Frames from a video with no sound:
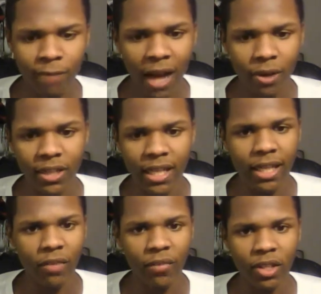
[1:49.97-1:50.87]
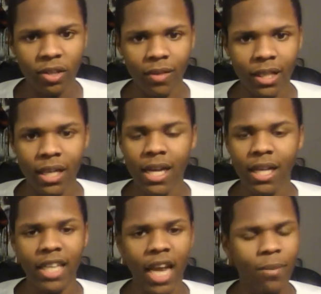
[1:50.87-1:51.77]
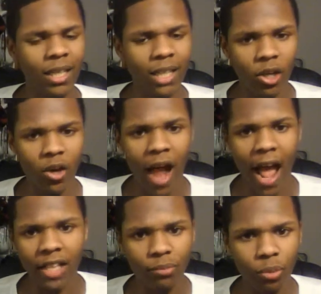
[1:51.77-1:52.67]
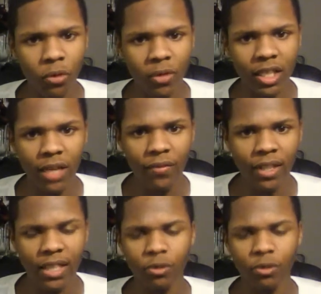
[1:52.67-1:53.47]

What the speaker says: I don't see it defensively. Damian Lillard has improved his defense.